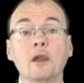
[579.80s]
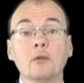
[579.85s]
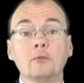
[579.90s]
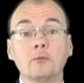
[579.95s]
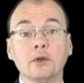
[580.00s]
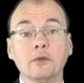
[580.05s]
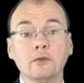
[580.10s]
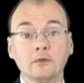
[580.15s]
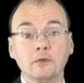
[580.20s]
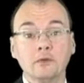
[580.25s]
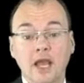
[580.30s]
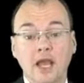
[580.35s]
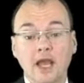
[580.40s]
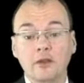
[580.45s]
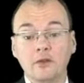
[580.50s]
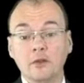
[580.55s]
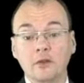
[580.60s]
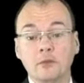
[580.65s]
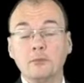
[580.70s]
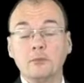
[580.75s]
But how
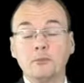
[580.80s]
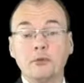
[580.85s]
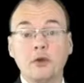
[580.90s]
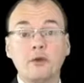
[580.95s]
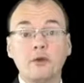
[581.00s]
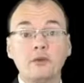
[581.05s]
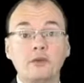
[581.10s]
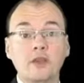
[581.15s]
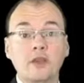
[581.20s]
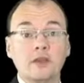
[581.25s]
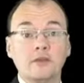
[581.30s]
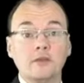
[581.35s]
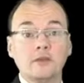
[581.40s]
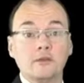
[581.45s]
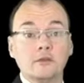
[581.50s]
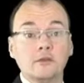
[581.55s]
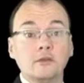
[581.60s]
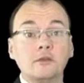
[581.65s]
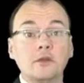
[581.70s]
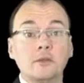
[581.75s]
the
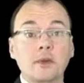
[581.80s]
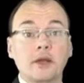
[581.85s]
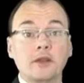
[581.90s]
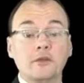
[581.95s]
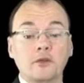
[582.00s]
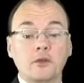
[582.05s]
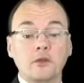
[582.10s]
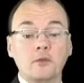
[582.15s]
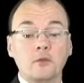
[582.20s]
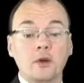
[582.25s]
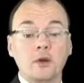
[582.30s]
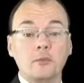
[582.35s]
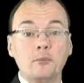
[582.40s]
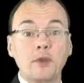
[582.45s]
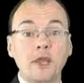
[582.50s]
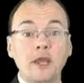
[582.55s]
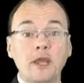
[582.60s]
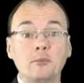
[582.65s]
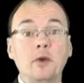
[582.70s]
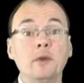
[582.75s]
process depends on the world
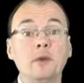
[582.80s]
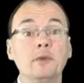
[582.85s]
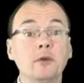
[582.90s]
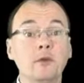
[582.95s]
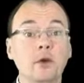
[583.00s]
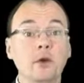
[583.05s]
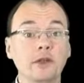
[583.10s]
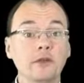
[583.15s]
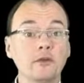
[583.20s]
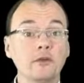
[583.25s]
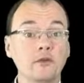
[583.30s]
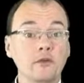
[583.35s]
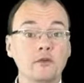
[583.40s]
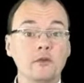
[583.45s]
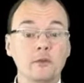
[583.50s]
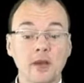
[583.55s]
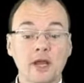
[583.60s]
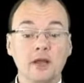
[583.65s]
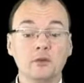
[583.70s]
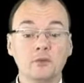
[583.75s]
being might be quite different
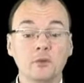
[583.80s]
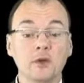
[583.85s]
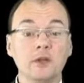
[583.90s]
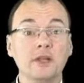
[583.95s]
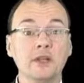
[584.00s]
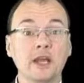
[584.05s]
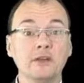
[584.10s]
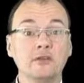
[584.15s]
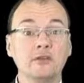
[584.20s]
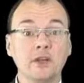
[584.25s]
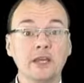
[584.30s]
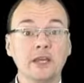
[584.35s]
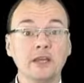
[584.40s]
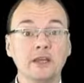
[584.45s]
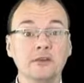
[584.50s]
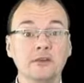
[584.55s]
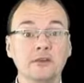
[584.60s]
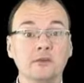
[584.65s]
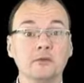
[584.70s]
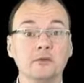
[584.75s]
from how the world actually
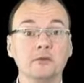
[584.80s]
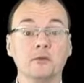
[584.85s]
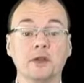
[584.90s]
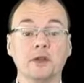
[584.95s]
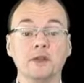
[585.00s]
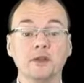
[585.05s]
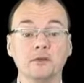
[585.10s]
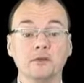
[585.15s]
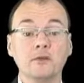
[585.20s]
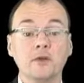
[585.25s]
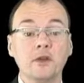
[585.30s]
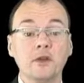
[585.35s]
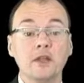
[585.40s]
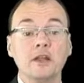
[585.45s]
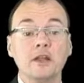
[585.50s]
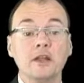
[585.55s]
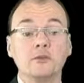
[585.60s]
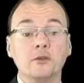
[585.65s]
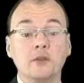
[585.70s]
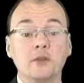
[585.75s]
is, right? That's very
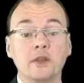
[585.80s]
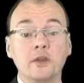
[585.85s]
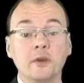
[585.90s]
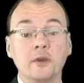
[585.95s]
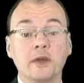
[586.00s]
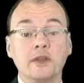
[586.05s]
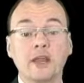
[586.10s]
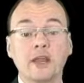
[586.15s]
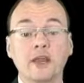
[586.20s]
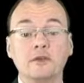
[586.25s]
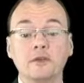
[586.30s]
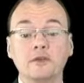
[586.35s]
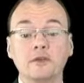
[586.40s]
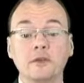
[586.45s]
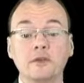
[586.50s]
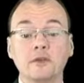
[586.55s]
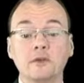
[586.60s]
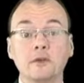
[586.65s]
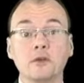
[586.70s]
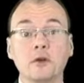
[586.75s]
natural to think about in the case of
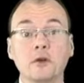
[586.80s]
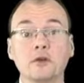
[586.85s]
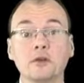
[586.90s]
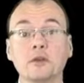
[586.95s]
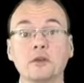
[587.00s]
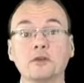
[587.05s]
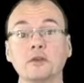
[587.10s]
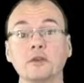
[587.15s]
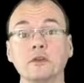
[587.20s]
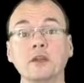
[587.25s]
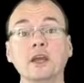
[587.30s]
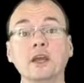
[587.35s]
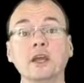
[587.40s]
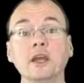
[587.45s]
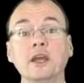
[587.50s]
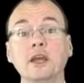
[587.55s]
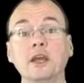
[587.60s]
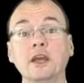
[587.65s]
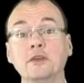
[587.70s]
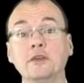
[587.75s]
physical cognition.
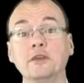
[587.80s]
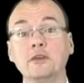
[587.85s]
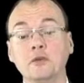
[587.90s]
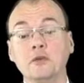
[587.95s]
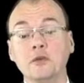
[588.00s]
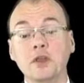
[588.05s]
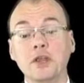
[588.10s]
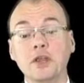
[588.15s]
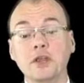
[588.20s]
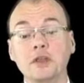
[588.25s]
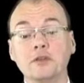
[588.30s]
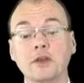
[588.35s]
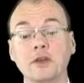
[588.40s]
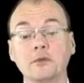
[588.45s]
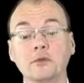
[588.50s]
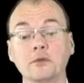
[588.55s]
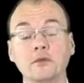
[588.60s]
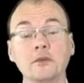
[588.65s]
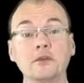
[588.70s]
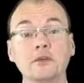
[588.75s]
So if you think in
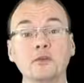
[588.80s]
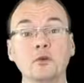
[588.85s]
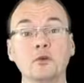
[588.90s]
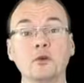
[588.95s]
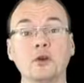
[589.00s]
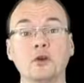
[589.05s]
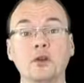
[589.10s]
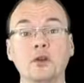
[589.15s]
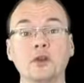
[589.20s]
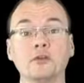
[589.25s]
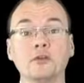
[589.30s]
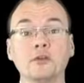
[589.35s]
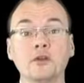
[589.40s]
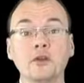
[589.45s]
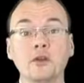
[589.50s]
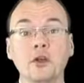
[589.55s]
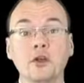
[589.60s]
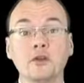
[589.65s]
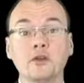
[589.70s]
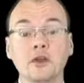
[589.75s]
terms of physical cognition,
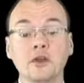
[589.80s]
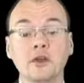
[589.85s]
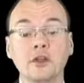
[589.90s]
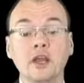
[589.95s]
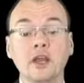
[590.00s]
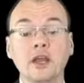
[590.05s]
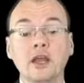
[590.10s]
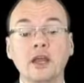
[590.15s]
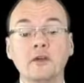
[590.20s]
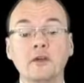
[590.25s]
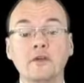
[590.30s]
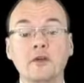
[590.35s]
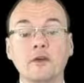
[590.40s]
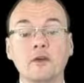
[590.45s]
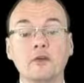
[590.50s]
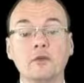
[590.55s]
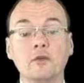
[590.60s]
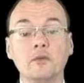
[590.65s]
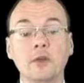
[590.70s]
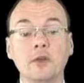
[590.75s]
you know that very
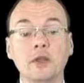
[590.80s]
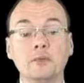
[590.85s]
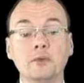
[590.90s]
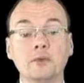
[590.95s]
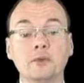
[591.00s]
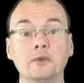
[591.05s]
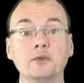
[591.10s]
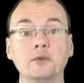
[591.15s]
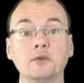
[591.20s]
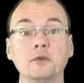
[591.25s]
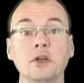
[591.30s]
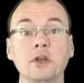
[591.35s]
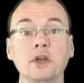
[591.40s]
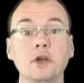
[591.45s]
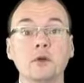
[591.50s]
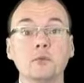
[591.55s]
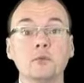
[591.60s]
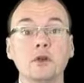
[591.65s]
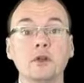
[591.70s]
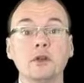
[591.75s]
often people's
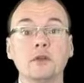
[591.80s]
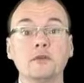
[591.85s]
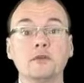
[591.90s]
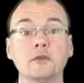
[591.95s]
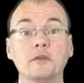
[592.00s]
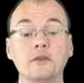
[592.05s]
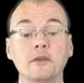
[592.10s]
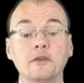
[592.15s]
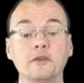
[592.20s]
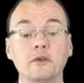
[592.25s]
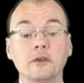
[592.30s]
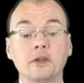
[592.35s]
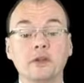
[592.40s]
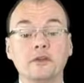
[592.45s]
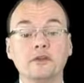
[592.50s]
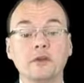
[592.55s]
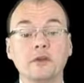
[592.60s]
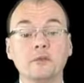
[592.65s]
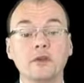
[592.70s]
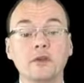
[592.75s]
model of the physical
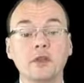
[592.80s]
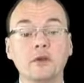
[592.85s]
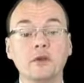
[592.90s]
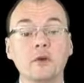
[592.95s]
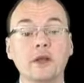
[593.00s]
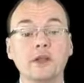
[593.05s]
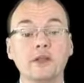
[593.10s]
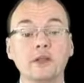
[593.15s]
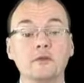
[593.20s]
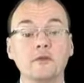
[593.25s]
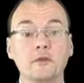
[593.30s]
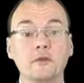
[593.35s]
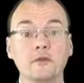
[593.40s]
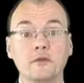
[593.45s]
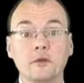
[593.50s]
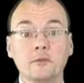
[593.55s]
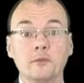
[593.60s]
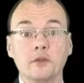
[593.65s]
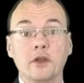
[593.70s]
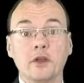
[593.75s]
is something quite different
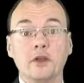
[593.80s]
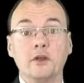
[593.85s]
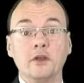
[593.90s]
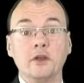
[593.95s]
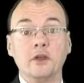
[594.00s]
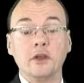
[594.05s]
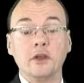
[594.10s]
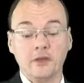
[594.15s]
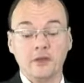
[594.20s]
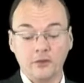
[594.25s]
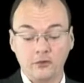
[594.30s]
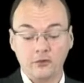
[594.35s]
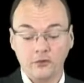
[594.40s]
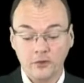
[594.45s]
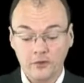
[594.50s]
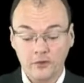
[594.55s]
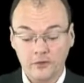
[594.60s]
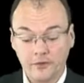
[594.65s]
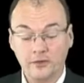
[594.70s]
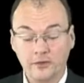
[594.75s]
from the
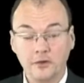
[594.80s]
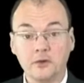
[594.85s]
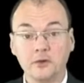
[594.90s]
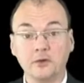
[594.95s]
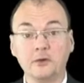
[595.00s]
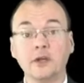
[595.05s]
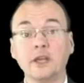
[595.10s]
true physical.